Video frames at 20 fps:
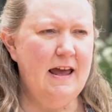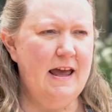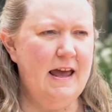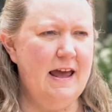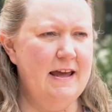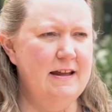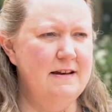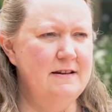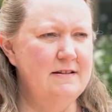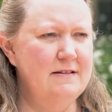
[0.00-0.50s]

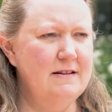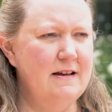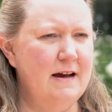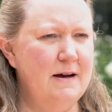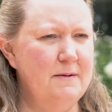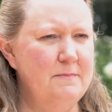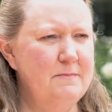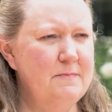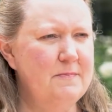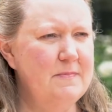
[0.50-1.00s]

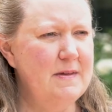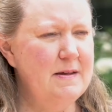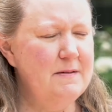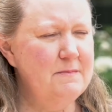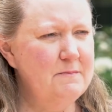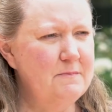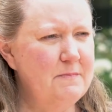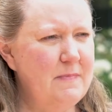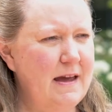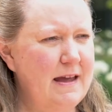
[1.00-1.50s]
and
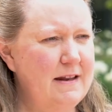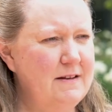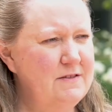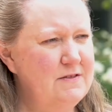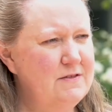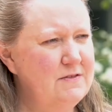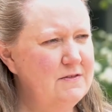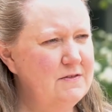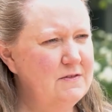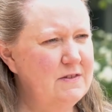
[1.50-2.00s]

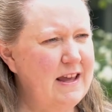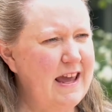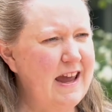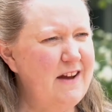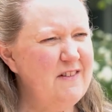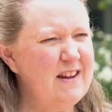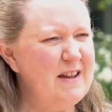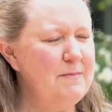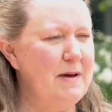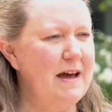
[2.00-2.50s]

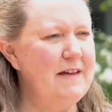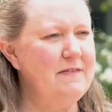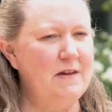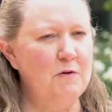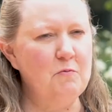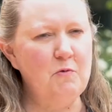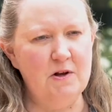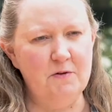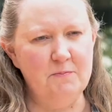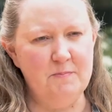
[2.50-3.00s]
caring about
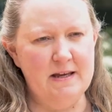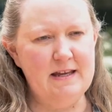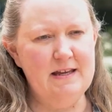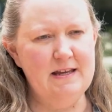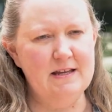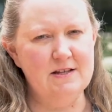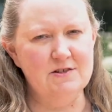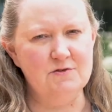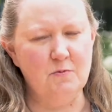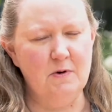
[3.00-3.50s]
their
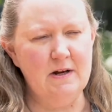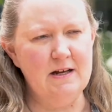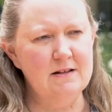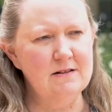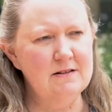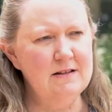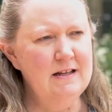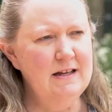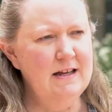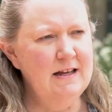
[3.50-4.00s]
well-being as
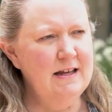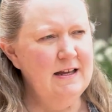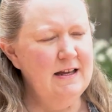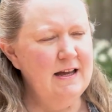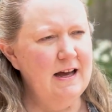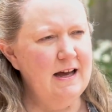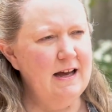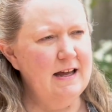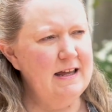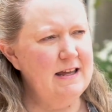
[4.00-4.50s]
well,
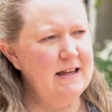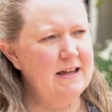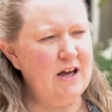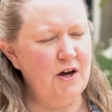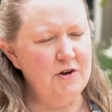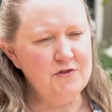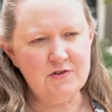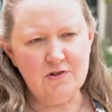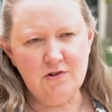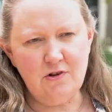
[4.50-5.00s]

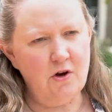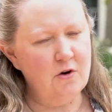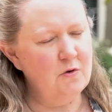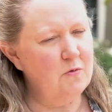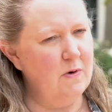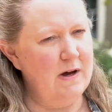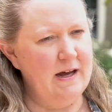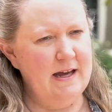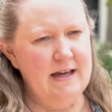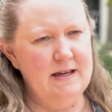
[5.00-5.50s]
goes a
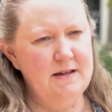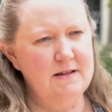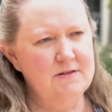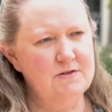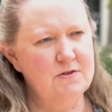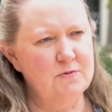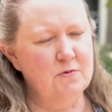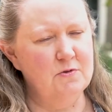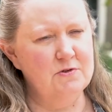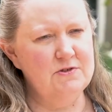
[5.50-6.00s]
long way
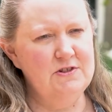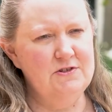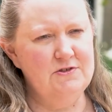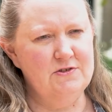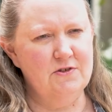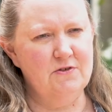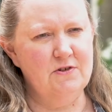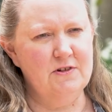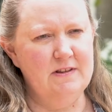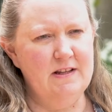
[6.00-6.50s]
towards
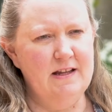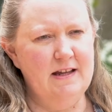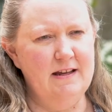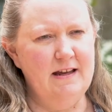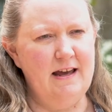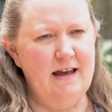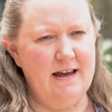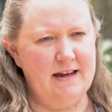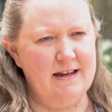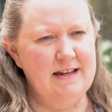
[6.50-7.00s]
ensuring
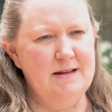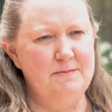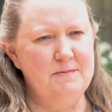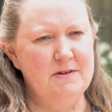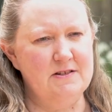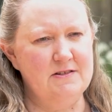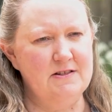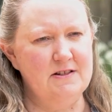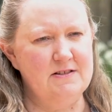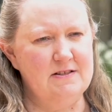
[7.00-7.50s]
their
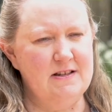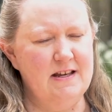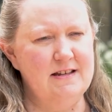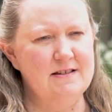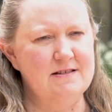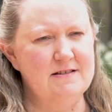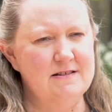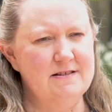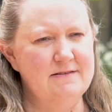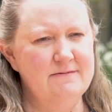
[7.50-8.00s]
academic
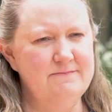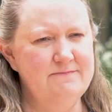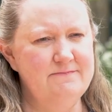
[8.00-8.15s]
success.